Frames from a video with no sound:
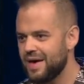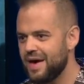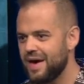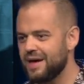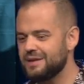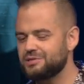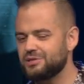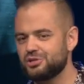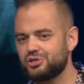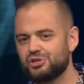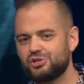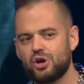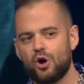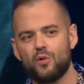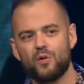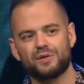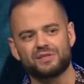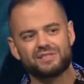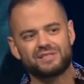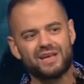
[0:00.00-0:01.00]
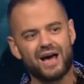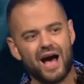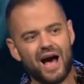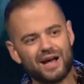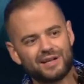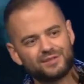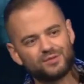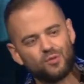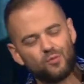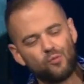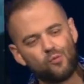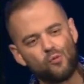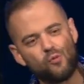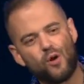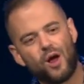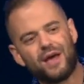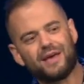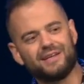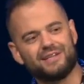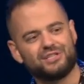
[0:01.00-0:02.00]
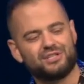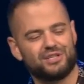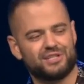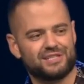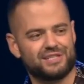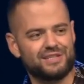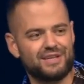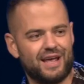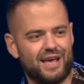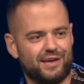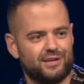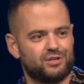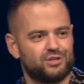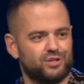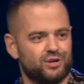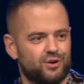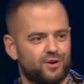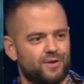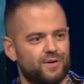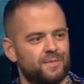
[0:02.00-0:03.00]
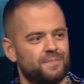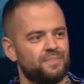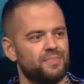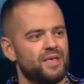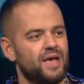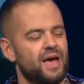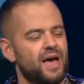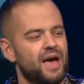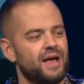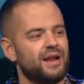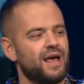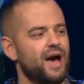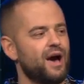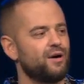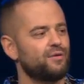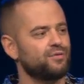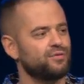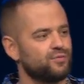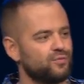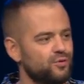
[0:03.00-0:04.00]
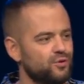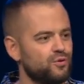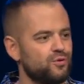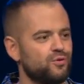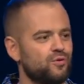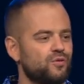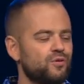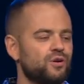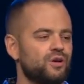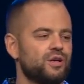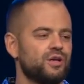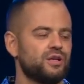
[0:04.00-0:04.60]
and to show us God's righteous nature and how through